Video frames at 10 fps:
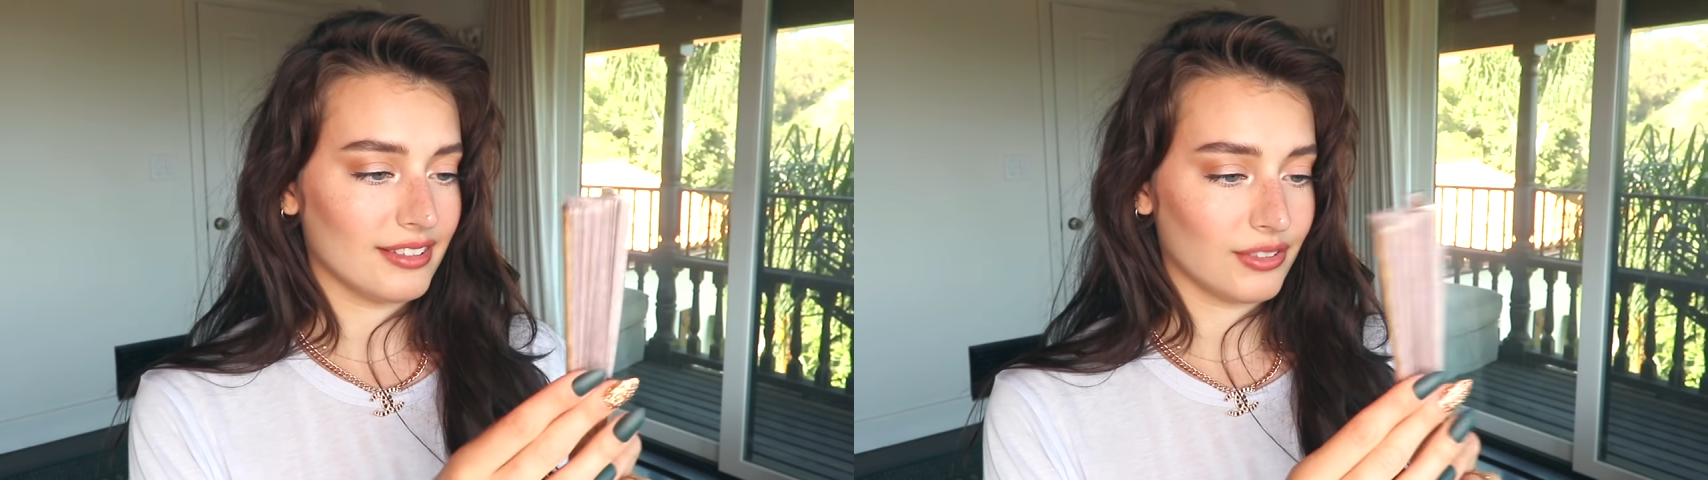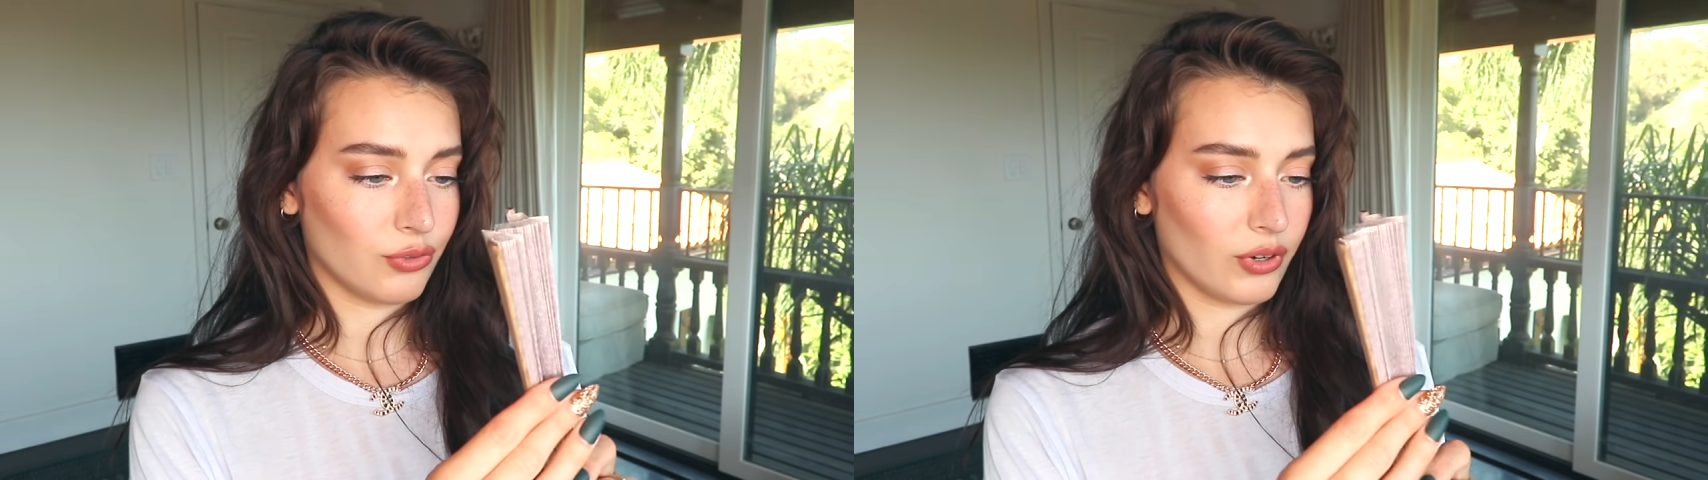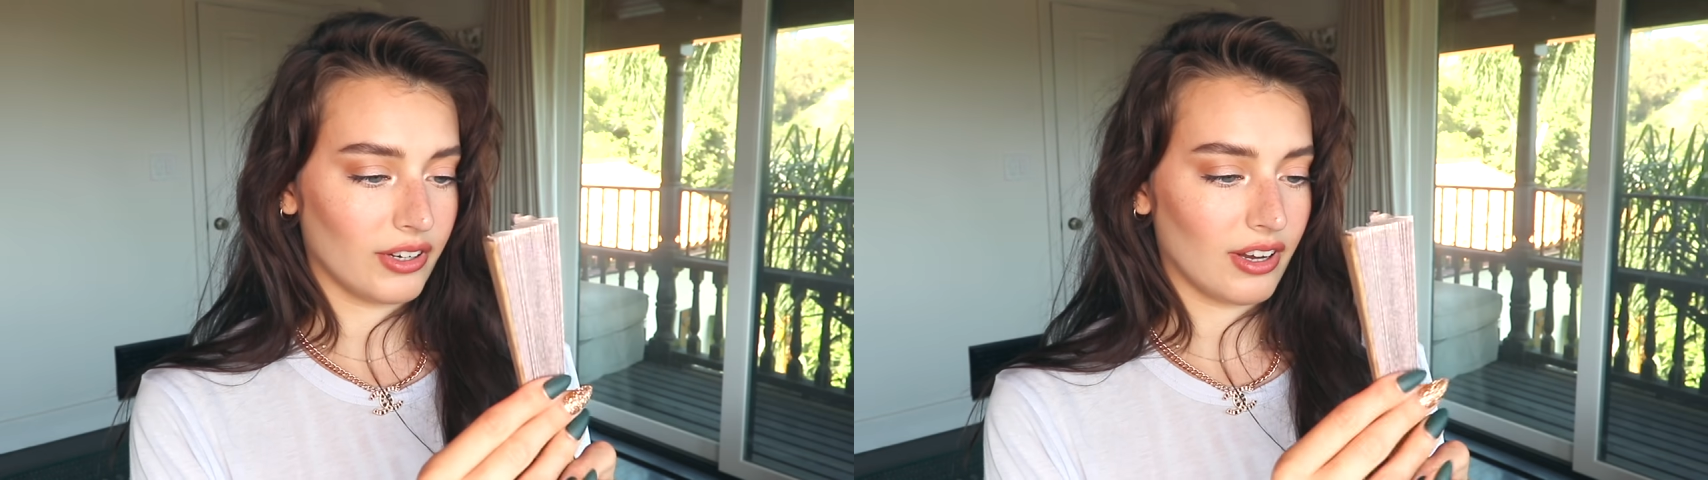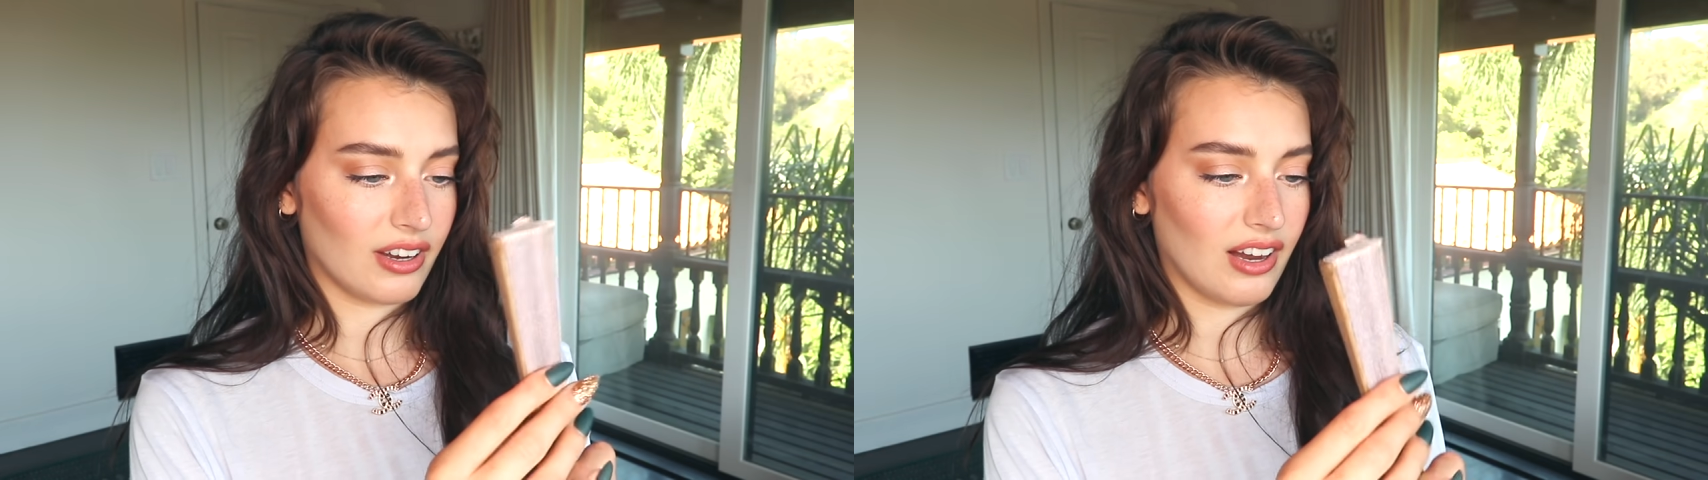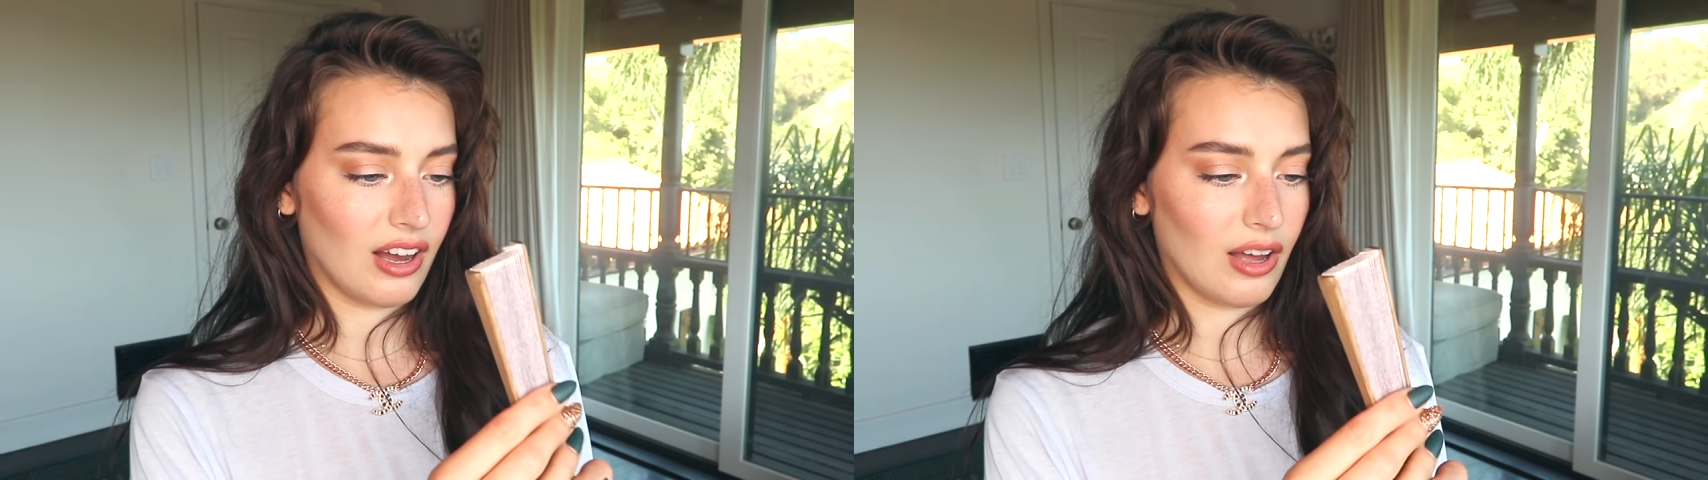
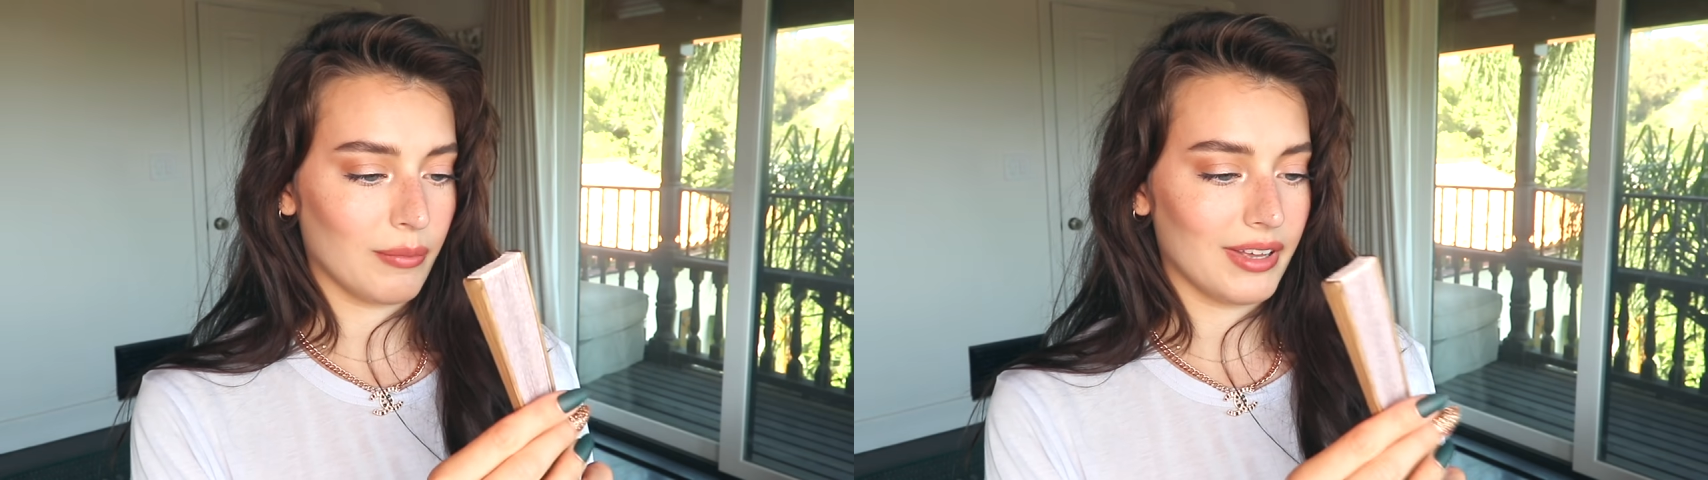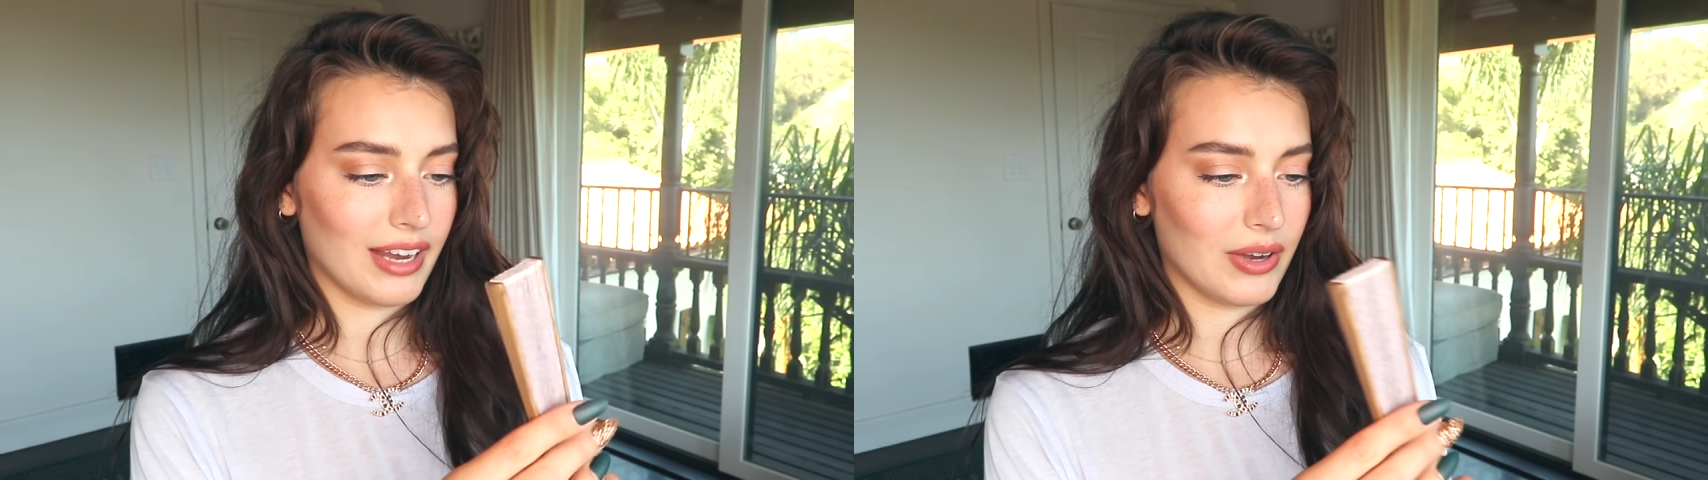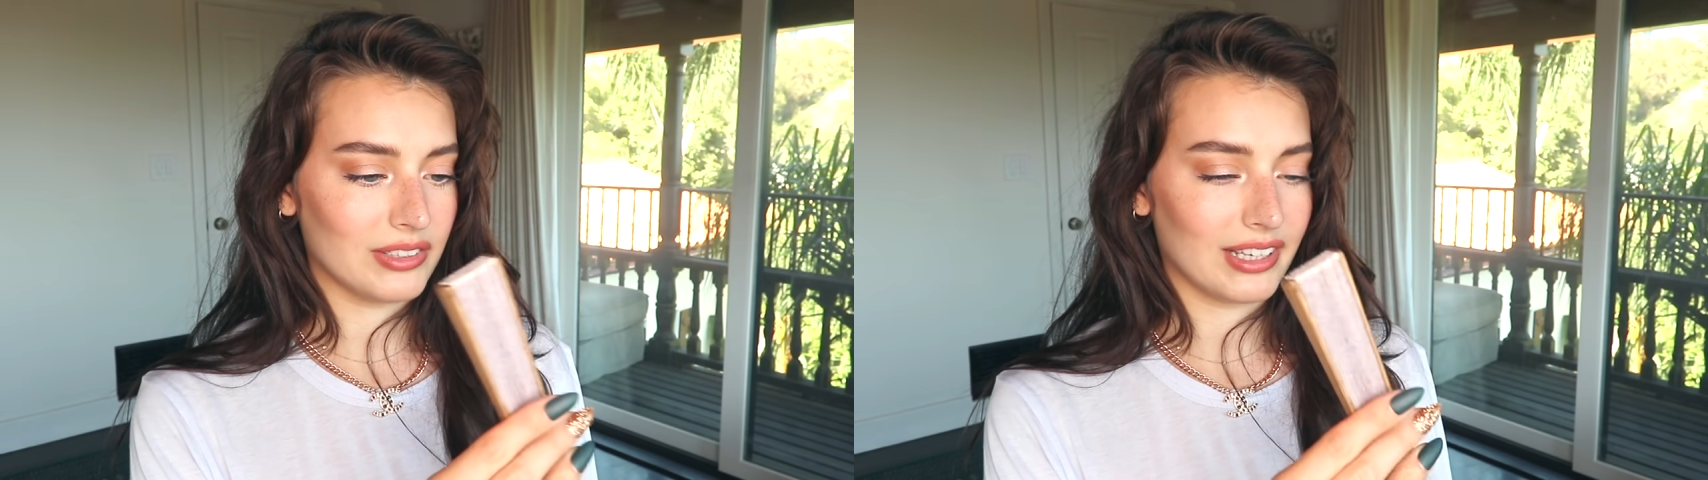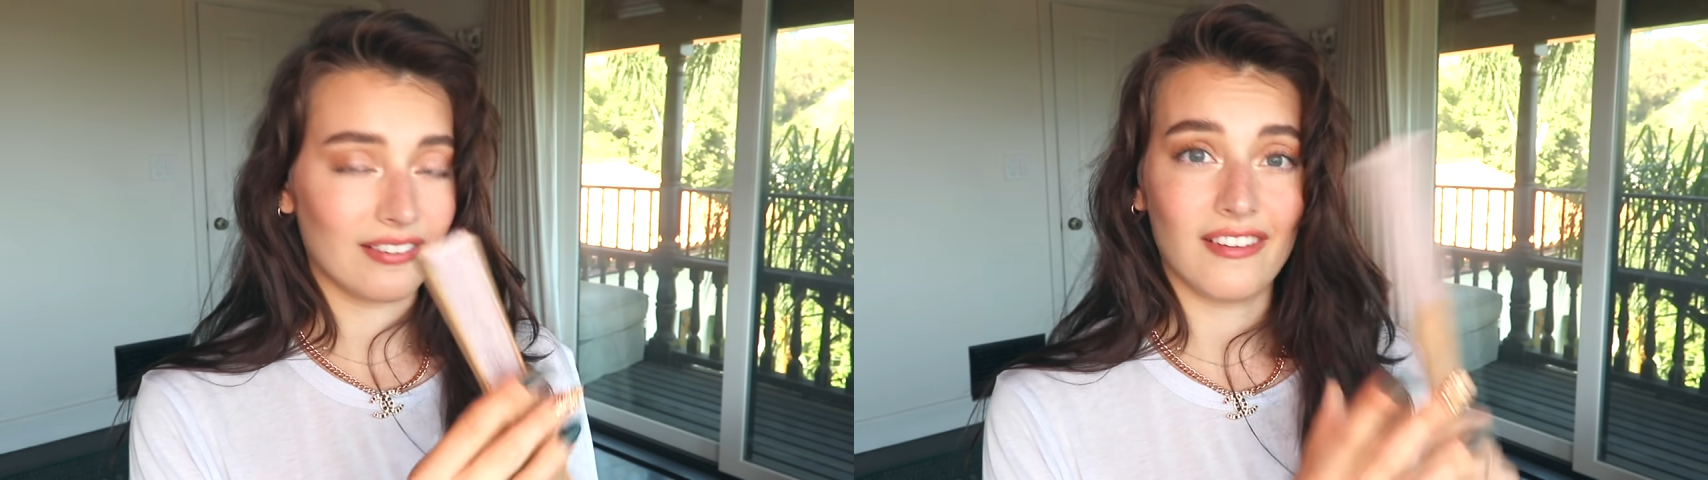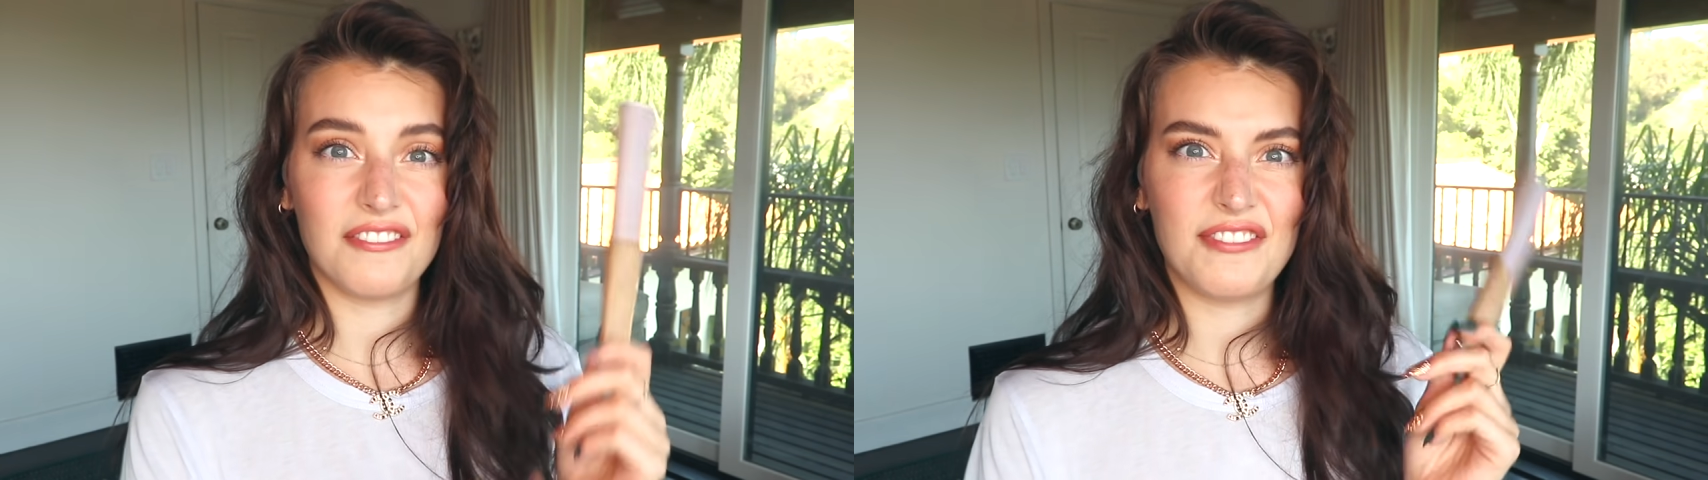Sephora.com, and I was like,